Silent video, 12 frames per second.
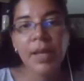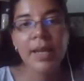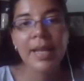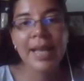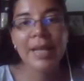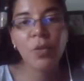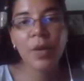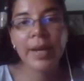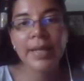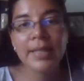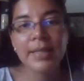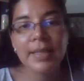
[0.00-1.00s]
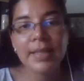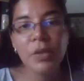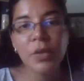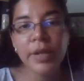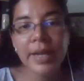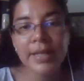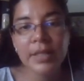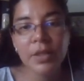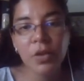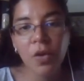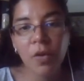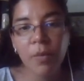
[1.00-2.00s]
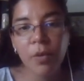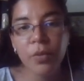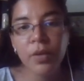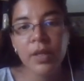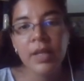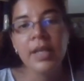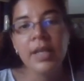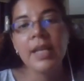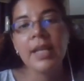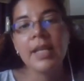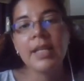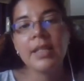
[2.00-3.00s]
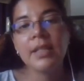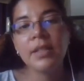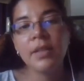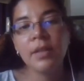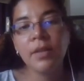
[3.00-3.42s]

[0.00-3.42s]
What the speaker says: Likewise, the luteinizing hormone is